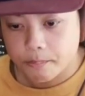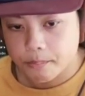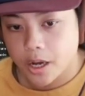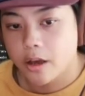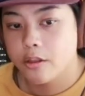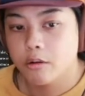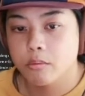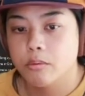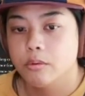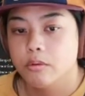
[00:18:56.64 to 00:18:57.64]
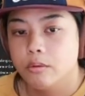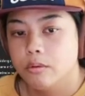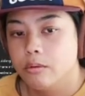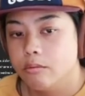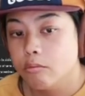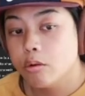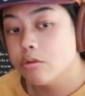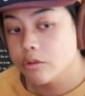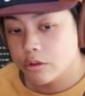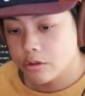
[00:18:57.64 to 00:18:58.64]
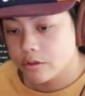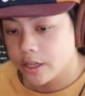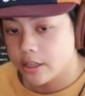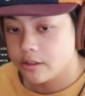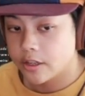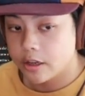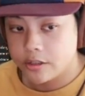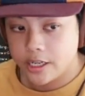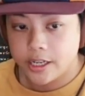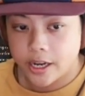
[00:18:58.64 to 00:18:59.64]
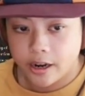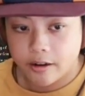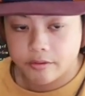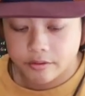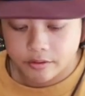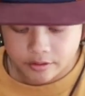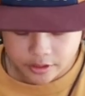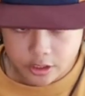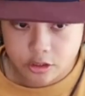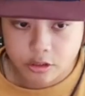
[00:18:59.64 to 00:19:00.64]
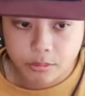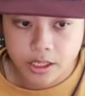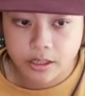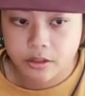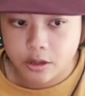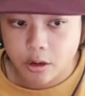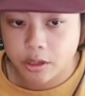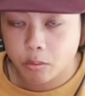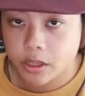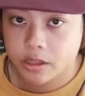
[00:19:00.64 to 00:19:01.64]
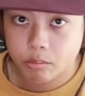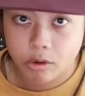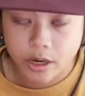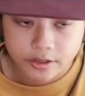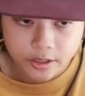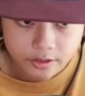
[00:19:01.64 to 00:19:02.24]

other roasters that sell decaf. They should be denoting what the process